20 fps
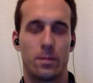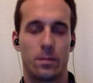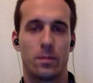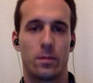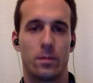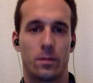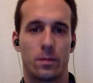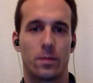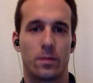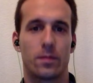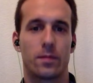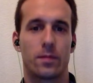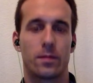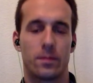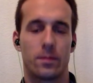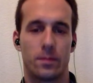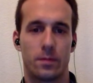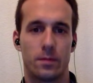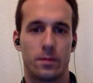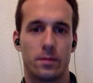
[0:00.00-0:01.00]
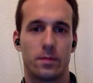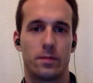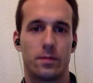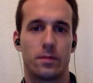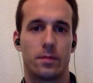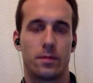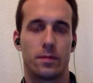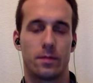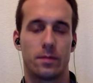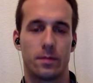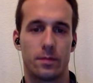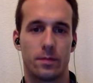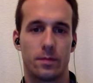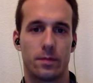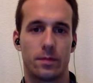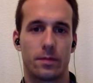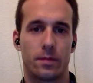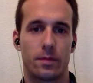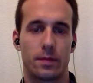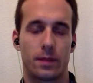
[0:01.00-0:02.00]

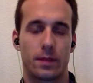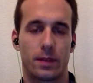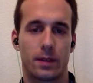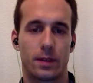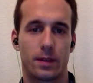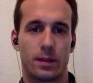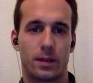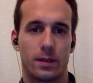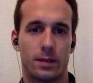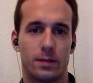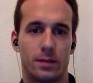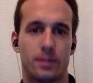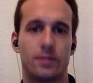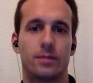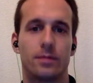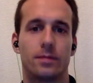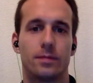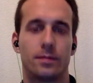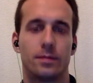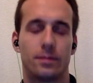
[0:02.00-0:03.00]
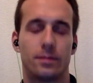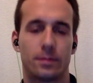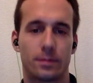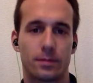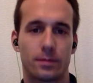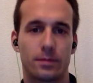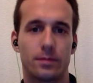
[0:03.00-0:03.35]
(not speaking)